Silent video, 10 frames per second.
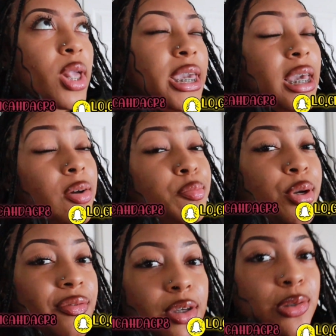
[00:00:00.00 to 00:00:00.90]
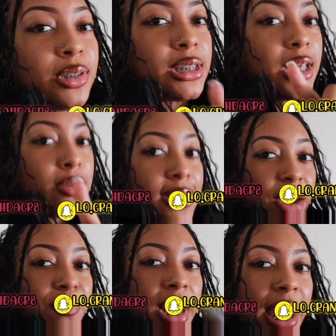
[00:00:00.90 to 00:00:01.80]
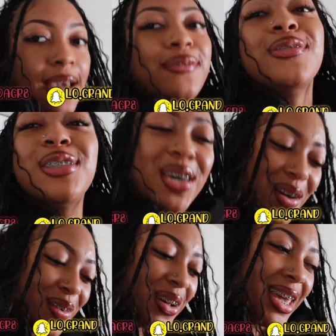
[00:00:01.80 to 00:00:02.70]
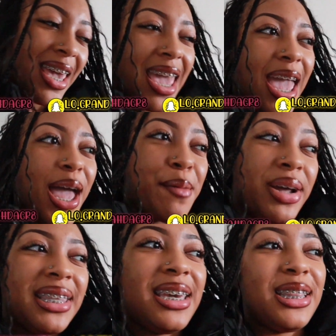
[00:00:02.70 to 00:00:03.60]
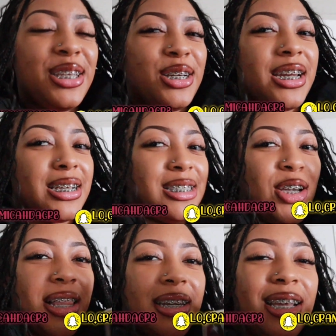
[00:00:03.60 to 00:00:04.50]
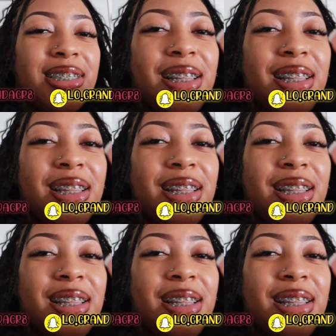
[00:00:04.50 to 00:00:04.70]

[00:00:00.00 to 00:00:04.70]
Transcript: yeah, previews is gonna save my life. So I'm about to head there and I'll see y'all in the next